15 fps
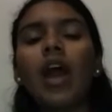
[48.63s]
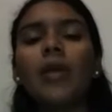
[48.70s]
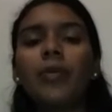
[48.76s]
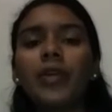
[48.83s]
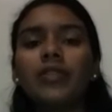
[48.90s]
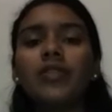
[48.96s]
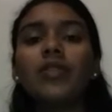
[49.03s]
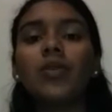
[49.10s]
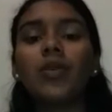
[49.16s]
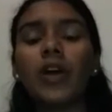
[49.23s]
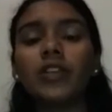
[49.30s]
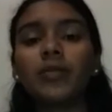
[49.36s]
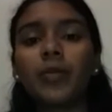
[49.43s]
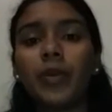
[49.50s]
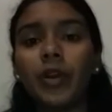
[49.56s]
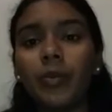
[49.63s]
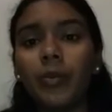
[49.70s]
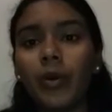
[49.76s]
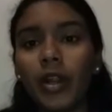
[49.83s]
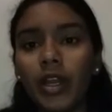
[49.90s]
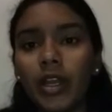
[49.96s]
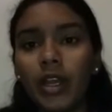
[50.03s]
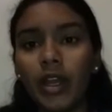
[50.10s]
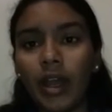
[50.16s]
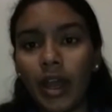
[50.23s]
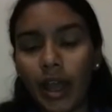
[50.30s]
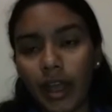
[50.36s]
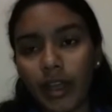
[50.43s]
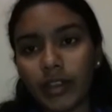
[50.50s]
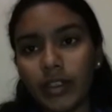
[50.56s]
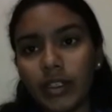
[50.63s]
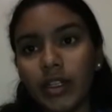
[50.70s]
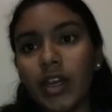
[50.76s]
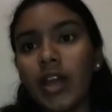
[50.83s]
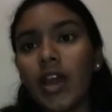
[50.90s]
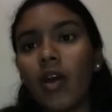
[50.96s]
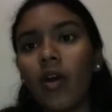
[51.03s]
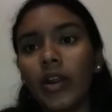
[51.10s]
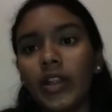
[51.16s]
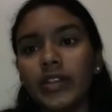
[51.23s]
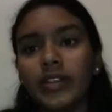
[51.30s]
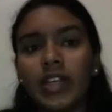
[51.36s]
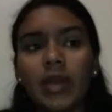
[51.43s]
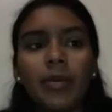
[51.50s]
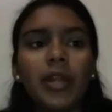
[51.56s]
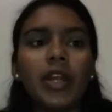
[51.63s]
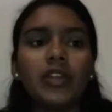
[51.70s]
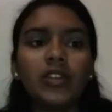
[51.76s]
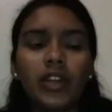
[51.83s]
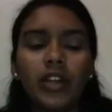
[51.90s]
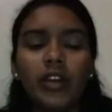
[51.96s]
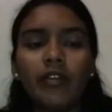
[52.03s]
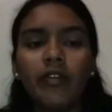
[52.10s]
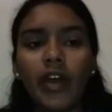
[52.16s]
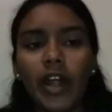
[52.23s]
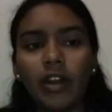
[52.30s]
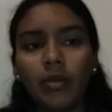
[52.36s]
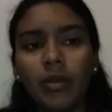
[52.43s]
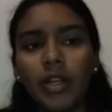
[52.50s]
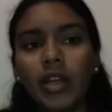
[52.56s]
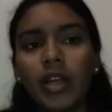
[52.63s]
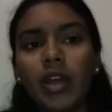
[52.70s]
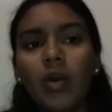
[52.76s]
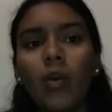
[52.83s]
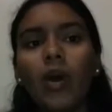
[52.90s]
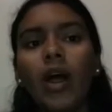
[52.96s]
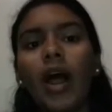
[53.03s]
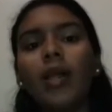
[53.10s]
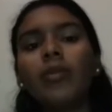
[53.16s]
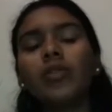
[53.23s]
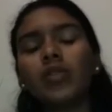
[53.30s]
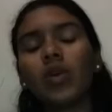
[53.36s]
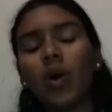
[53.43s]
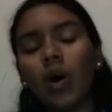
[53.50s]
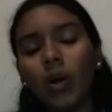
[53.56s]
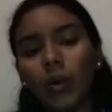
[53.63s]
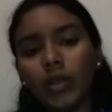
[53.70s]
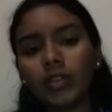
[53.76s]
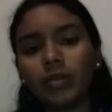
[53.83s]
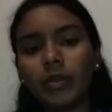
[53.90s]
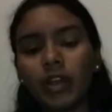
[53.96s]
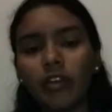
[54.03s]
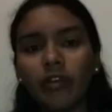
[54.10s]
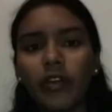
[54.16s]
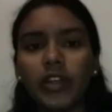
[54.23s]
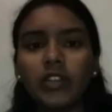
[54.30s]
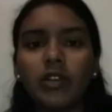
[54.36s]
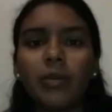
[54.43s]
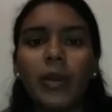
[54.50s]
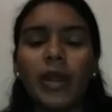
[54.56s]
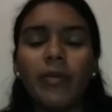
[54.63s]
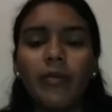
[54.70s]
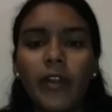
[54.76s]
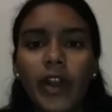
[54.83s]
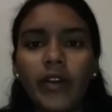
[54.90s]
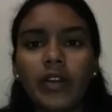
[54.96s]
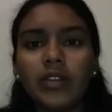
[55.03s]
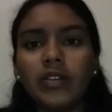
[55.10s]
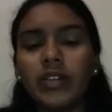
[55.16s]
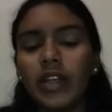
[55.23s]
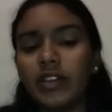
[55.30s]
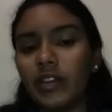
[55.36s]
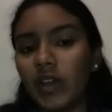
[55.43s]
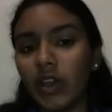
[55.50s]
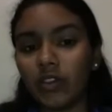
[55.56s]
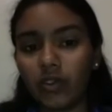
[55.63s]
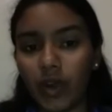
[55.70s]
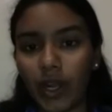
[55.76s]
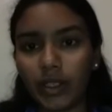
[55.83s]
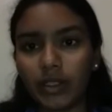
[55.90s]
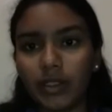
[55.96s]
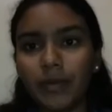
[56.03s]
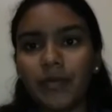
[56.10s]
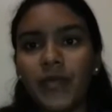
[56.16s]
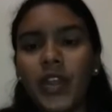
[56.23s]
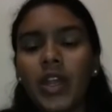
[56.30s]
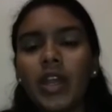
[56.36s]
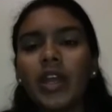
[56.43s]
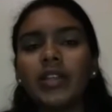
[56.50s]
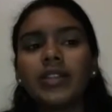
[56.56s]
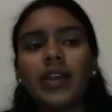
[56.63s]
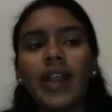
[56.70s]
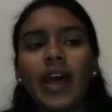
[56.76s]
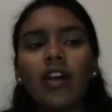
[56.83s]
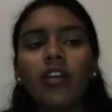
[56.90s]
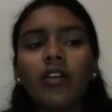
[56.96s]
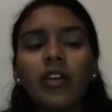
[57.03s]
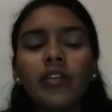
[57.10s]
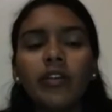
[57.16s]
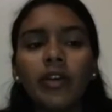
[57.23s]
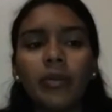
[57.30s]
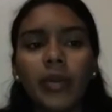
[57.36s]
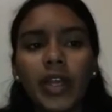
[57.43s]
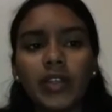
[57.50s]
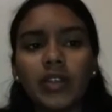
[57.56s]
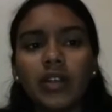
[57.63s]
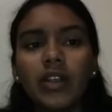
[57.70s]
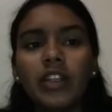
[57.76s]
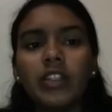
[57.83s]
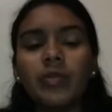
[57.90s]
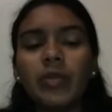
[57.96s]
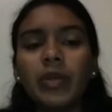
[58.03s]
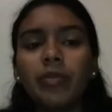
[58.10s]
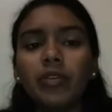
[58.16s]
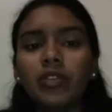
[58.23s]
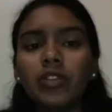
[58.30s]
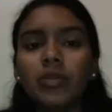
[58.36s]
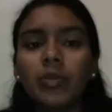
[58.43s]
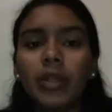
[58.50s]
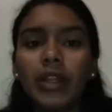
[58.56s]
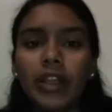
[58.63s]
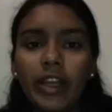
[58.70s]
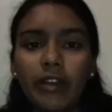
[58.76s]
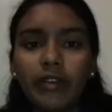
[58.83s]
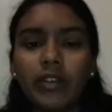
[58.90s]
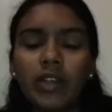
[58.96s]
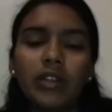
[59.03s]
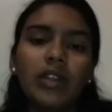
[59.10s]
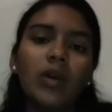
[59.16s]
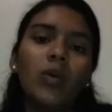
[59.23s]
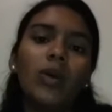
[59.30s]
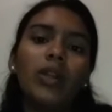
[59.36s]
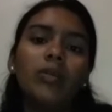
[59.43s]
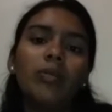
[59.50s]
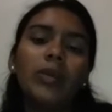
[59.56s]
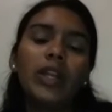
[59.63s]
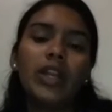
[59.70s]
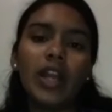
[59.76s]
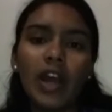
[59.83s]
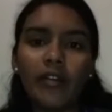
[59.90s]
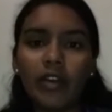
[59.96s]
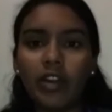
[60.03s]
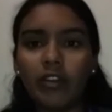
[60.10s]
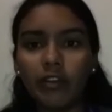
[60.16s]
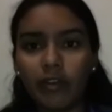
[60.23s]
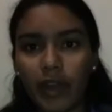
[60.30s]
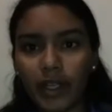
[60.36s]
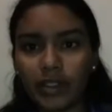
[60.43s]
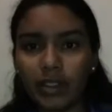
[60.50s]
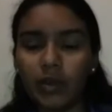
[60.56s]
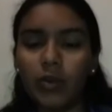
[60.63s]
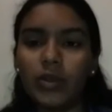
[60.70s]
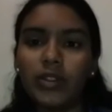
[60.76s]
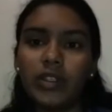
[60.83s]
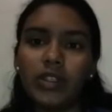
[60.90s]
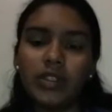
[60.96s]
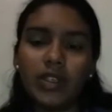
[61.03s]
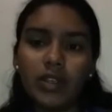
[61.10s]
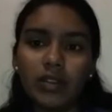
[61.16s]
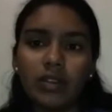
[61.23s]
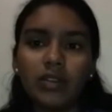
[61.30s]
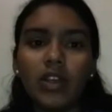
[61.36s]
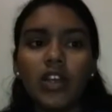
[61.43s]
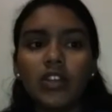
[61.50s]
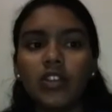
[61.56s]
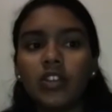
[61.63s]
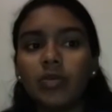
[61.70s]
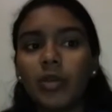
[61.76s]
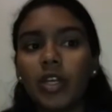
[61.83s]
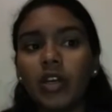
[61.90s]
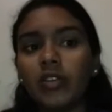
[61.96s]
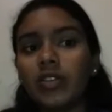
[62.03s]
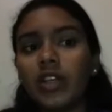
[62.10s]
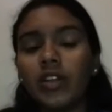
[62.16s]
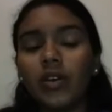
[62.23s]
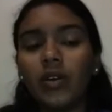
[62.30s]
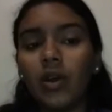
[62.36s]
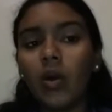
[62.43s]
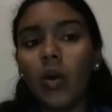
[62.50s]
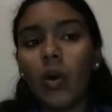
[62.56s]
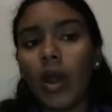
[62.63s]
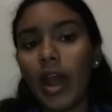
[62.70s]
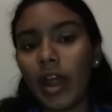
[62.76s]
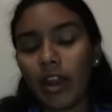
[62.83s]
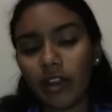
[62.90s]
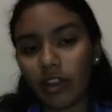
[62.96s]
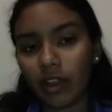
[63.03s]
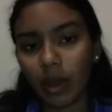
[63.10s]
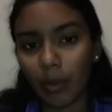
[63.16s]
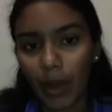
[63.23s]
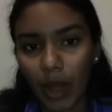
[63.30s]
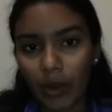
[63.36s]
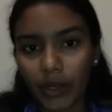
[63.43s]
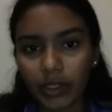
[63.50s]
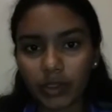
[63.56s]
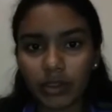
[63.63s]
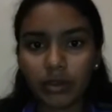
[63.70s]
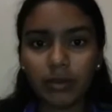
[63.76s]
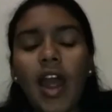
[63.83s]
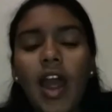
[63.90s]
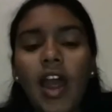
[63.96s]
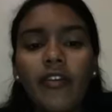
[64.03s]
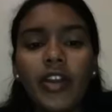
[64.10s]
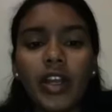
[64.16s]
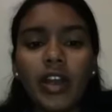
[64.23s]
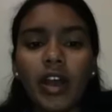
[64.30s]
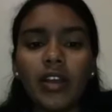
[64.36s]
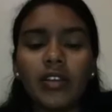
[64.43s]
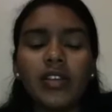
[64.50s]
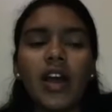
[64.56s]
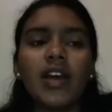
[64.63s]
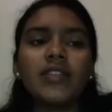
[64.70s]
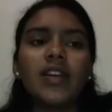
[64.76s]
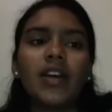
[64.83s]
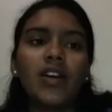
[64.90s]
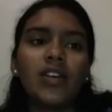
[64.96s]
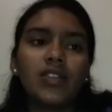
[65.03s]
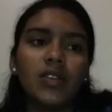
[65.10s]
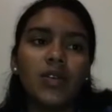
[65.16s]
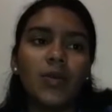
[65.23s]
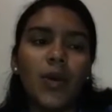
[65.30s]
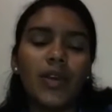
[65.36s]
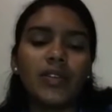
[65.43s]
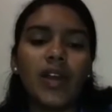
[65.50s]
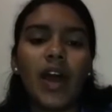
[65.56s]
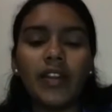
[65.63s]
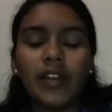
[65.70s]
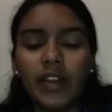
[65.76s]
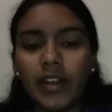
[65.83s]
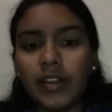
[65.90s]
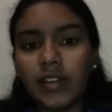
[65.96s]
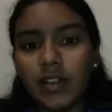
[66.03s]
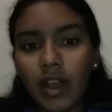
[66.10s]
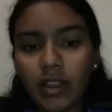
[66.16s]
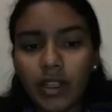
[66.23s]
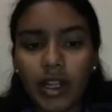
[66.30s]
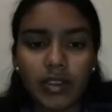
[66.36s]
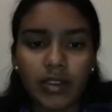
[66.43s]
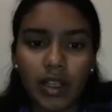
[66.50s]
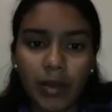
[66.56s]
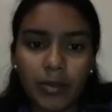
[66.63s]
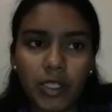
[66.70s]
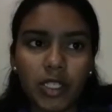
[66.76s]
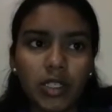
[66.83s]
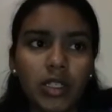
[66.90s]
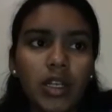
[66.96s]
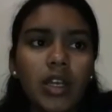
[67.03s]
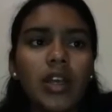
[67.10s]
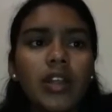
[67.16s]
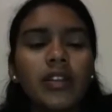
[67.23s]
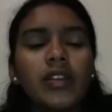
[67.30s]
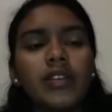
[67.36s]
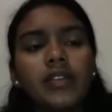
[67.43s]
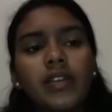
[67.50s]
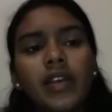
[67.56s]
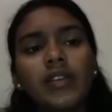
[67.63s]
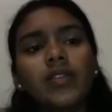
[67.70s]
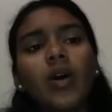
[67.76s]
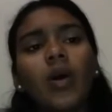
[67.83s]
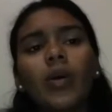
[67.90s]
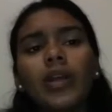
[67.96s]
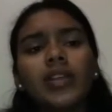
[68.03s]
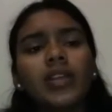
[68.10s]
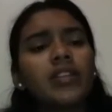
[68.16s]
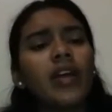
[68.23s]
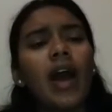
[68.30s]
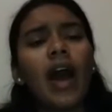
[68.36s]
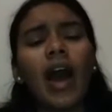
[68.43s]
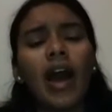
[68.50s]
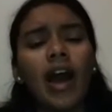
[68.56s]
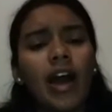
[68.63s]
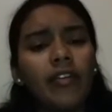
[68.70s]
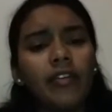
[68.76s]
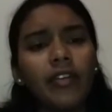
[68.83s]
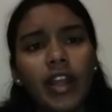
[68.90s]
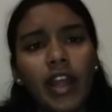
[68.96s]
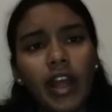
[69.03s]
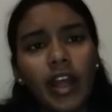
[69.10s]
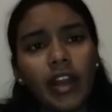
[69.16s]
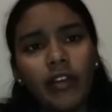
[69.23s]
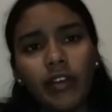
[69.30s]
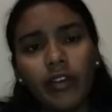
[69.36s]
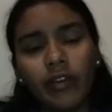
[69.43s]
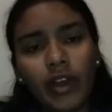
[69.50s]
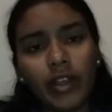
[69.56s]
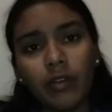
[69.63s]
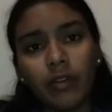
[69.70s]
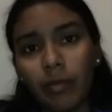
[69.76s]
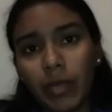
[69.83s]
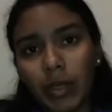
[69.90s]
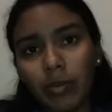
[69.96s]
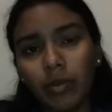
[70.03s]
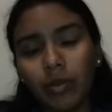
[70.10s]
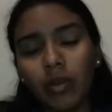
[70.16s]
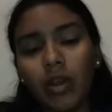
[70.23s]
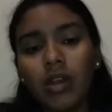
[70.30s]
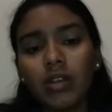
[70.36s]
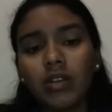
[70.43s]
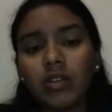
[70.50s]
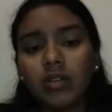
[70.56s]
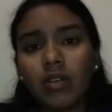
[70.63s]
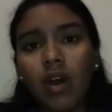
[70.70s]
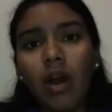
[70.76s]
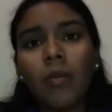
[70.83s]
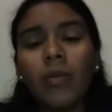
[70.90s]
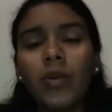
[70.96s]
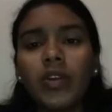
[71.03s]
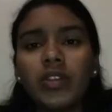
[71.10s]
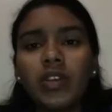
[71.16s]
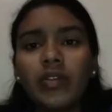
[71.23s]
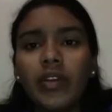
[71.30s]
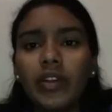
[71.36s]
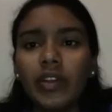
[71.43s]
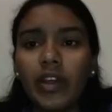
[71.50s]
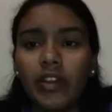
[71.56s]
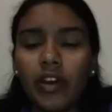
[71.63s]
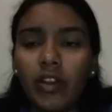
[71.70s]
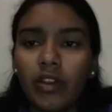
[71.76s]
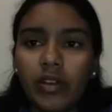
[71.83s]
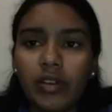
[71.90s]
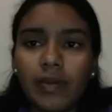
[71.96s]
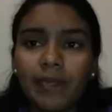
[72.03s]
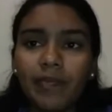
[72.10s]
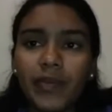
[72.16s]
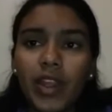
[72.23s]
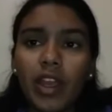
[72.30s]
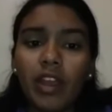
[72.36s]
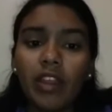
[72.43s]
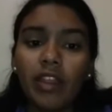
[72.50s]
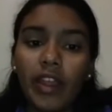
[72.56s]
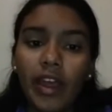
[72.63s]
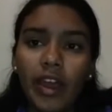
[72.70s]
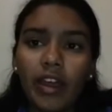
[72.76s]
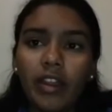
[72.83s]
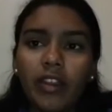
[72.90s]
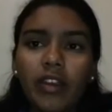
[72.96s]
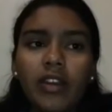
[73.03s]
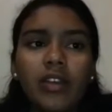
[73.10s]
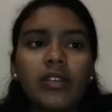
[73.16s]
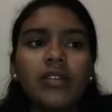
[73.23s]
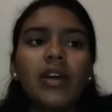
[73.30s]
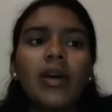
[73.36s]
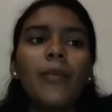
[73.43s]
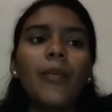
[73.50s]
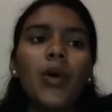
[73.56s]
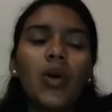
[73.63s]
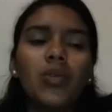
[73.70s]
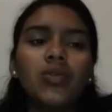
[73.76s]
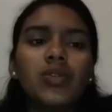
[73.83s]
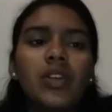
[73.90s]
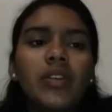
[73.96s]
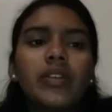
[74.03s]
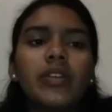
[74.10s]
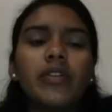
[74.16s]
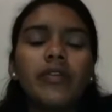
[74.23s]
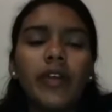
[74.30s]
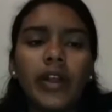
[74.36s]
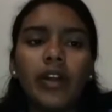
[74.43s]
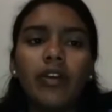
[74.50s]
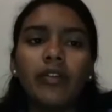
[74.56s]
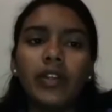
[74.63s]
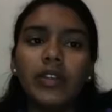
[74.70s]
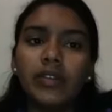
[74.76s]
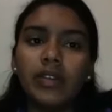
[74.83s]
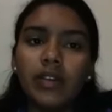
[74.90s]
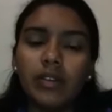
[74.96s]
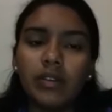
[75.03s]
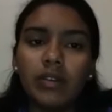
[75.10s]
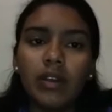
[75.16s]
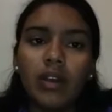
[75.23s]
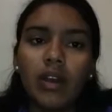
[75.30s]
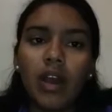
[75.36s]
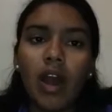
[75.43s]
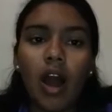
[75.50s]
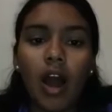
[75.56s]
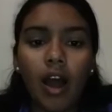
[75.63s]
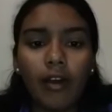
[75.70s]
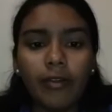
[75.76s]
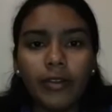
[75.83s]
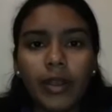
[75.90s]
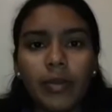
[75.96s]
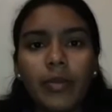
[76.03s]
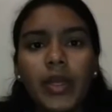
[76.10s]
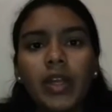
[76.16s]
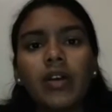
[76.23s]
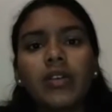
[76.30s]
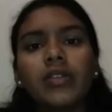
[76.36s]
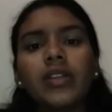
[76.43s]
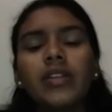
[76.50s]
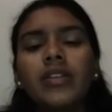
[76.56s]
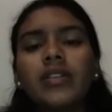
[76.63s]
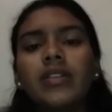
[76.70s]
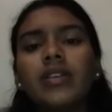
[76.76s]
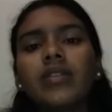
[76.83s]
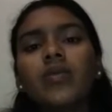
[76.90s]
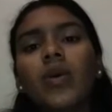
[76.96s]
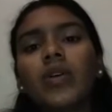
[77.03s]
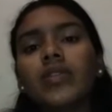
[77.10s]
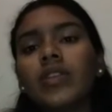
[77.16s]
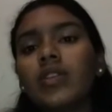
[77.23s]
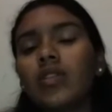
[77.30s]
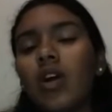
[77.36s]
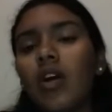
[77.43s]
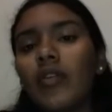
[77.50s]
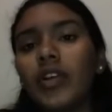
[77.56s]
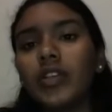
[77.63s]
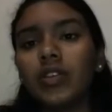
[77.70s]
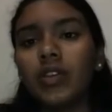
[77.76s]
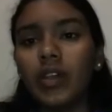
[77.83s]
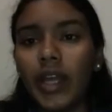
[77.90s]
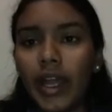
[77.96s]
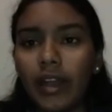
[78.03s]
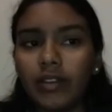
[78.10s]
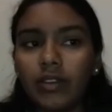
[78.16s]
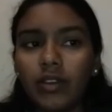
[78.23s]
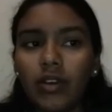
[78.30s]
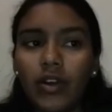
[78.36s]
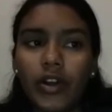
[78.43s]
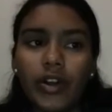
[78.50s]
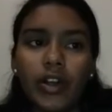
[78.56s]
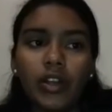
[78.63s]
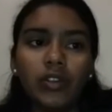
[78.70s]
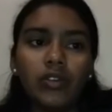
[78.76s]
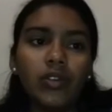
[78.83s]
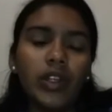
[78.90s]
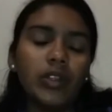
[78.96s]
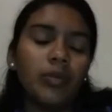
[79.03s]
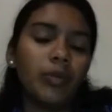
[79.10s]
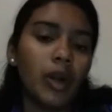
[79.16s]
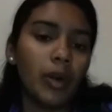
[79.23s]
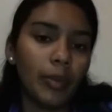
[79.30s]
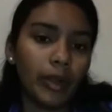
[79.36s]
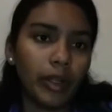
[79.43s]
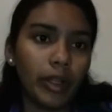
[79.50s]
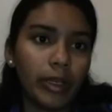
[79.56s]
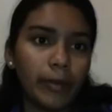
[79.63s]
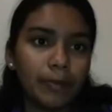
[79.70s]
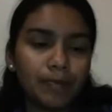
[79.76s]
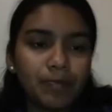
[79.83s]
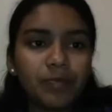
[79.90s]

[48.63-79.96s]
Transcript: A person who has poor body hygiene or is keeping a dirty environment will almost always be affected by viruses that they attract. The lack of information leads people to believe that they will be never infected with diseases just because they don't know anything about it. Every cause has a consequence, and there is not an exception. Disease always have negative effects on people, some more severe than others. Death is the most serious effect of disease, often because the disease was discovered too late or not treated properly.